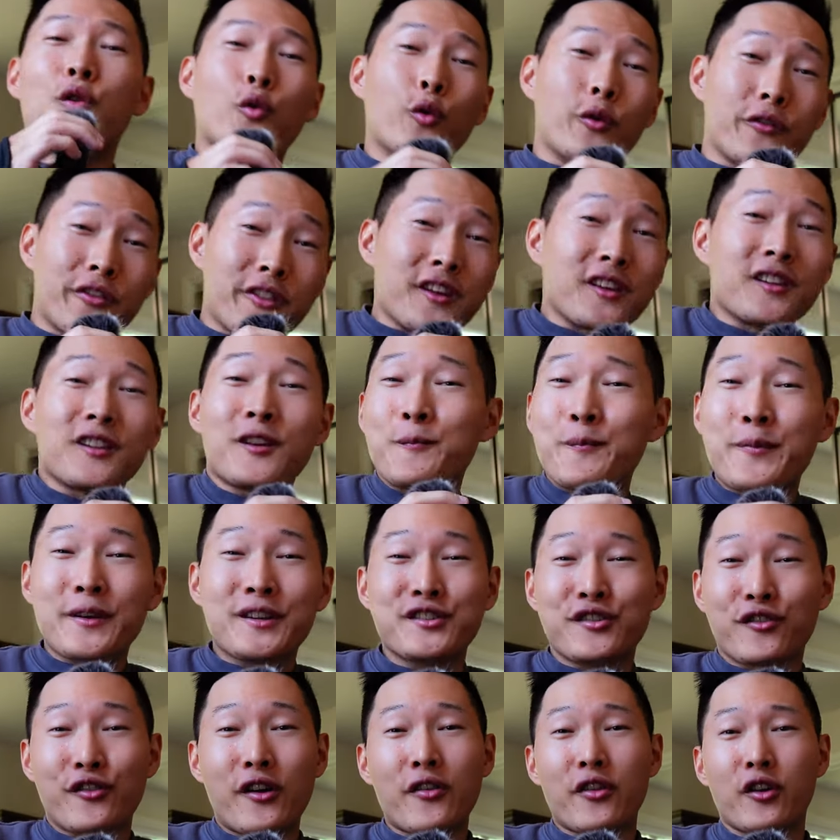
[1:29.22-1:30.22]
With the
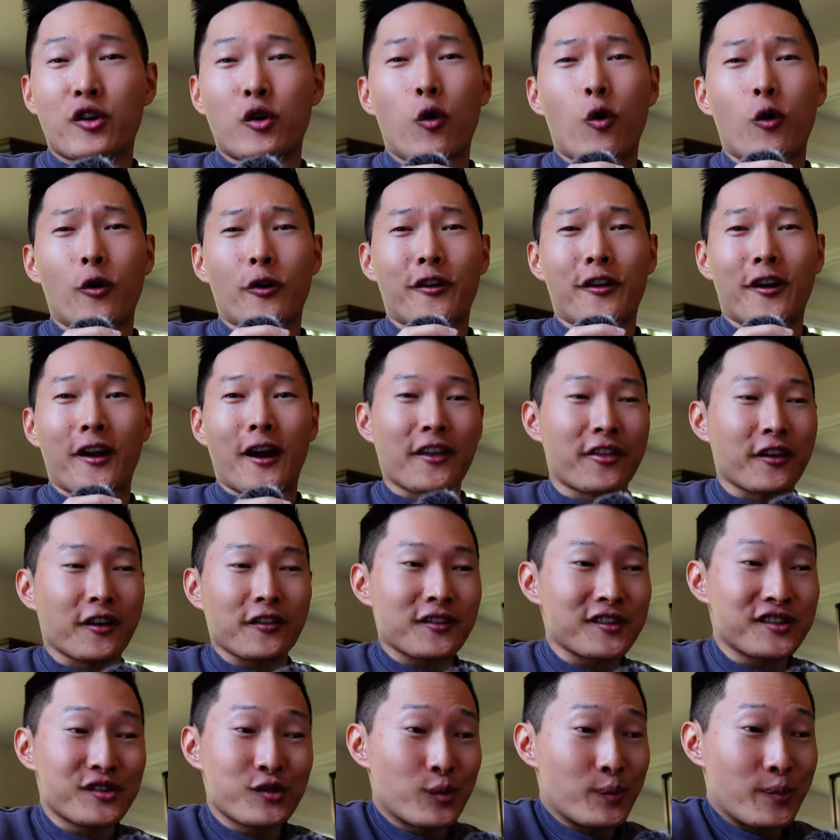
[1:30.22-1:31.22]
Olympics around the corner, I
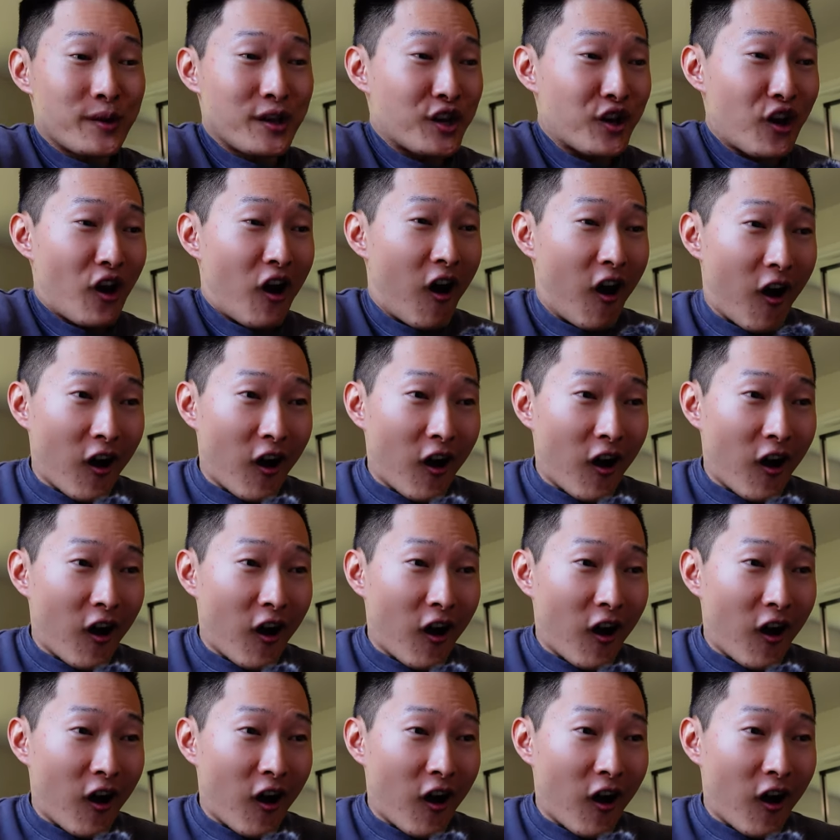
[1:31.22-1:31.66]
thought this would be an